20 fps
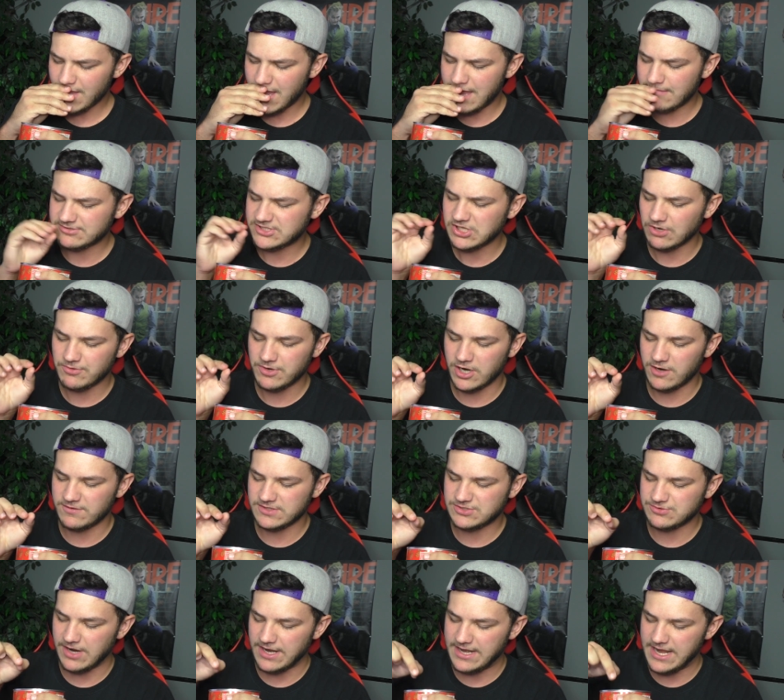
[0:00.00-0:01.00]
I'm so
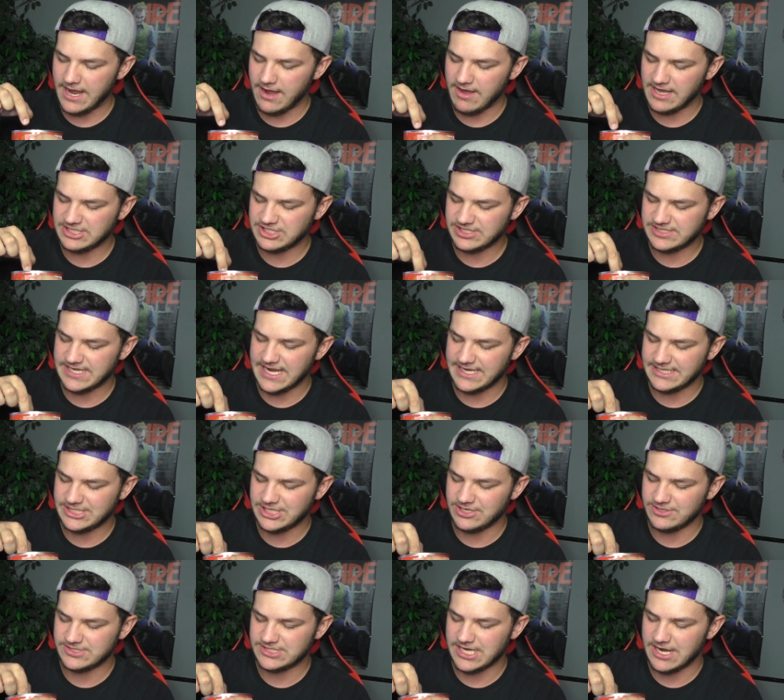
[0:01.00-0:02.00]
nervous right now. I just ate
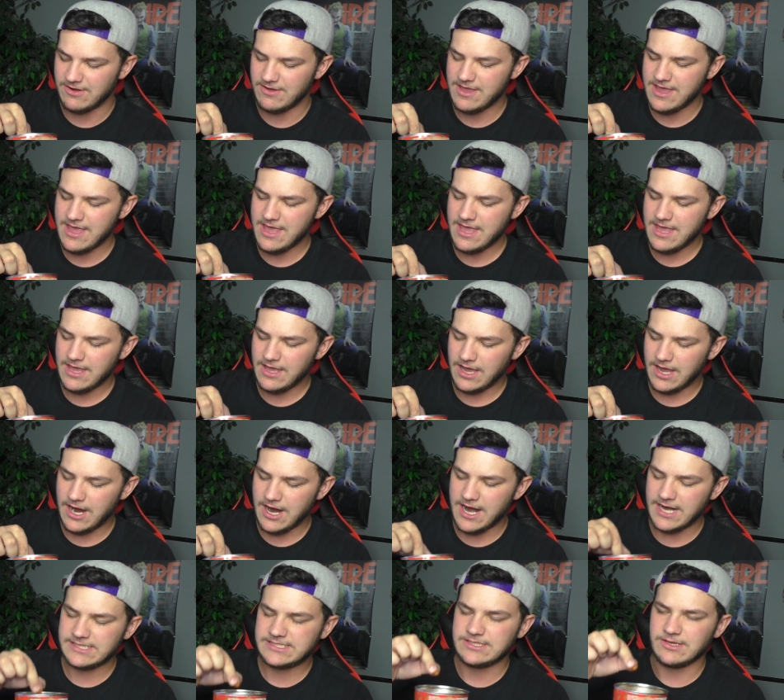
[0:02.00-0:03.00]
two. So all
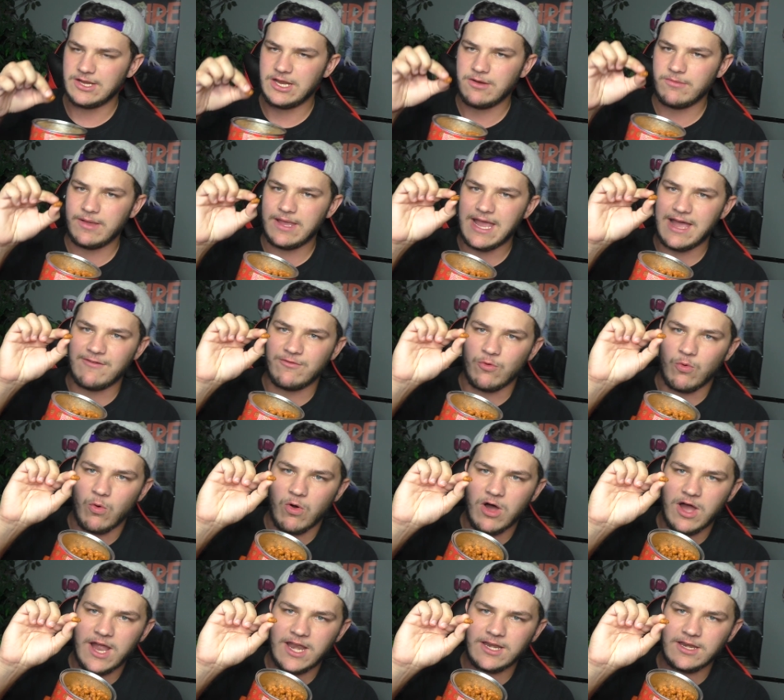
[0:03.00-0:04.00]
right. So here we have
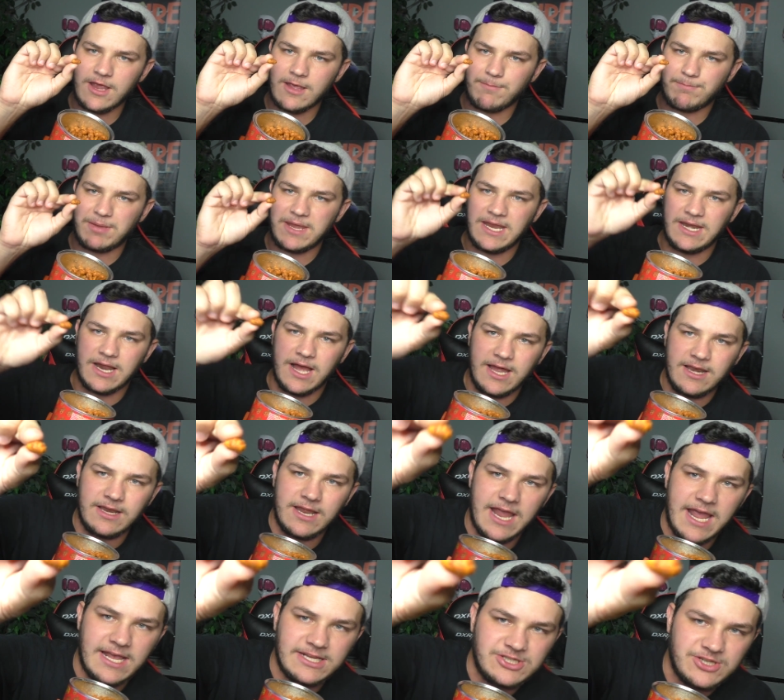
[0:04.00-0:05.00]
one peanut,
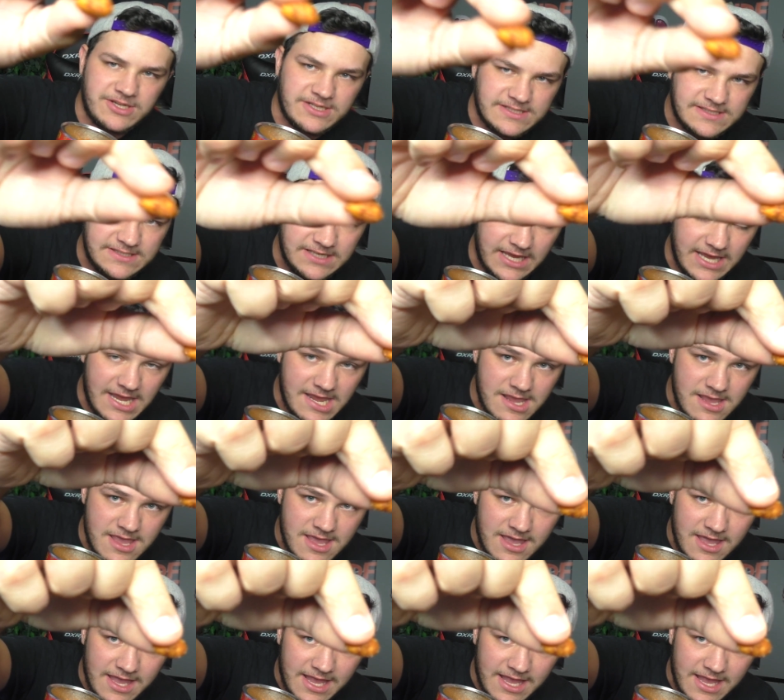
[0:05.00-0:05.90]
as you can see.